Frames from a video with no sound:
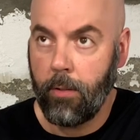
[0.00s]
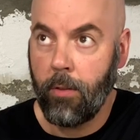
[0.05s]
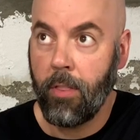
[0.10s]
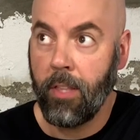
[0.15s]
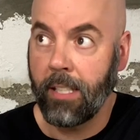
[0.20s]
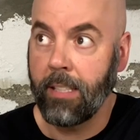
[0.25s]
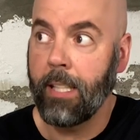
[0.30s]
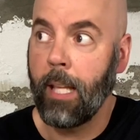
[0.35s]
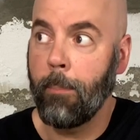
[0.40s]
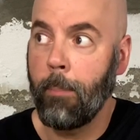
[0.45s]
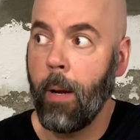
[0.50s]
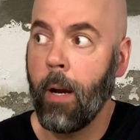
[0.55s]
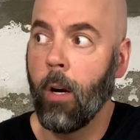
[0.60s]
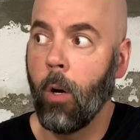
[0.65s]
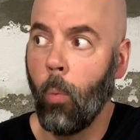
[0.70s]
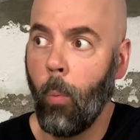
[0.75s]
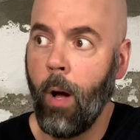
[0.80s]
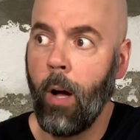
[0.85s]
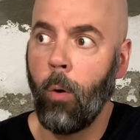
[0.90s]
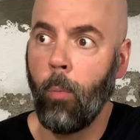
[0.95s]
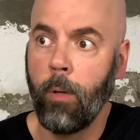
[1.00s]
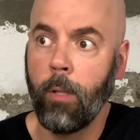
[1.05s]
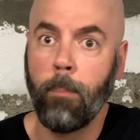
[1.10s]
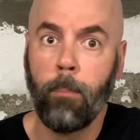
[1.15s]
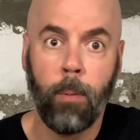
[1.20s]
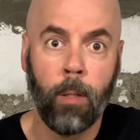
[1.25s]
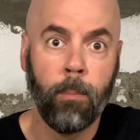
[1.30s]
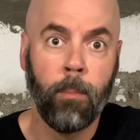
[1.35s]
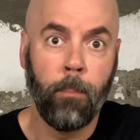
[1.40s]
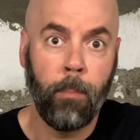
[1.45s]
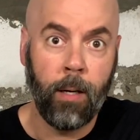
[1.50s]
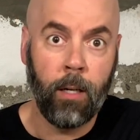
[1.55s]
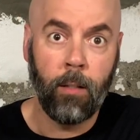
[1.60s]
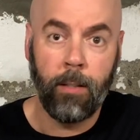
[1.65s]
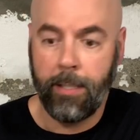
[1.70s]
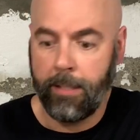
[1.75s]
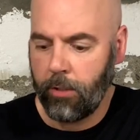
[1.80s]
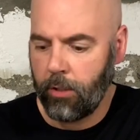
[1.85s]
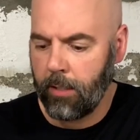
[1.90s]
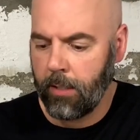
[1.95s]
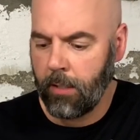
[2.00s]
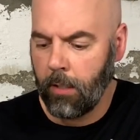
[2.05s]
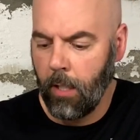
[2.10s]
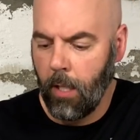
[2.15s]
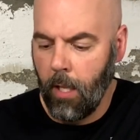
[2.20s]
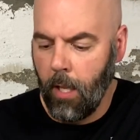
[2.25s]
think they pair well with bourbon barrel aging.